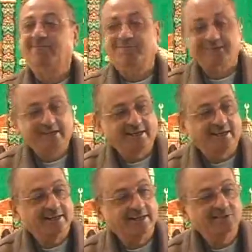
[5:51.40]
he
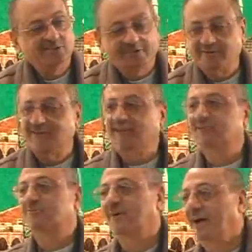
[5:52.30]
is giving us
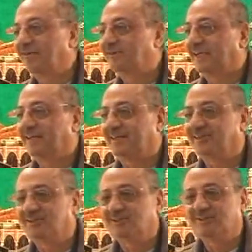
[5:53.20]
5
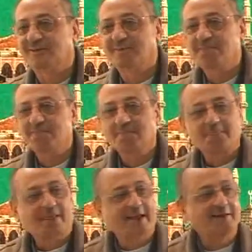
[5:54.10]
sentences,
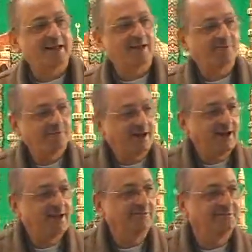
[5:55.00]
and there are
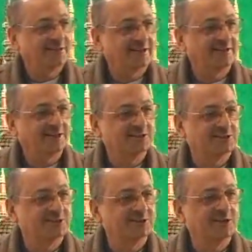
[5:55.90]
5
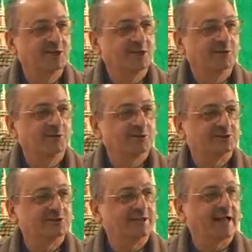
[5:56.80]
sentences which
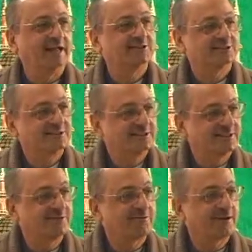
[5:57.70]
has
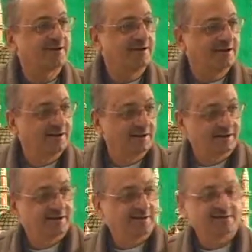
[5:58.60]
different
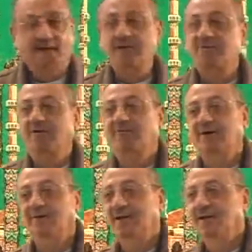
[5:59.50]
type of
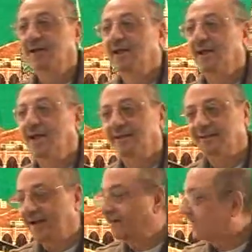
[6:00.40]
khabar, and
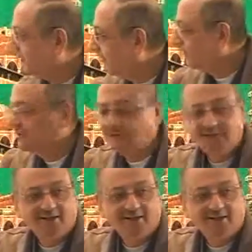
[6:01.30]
that covers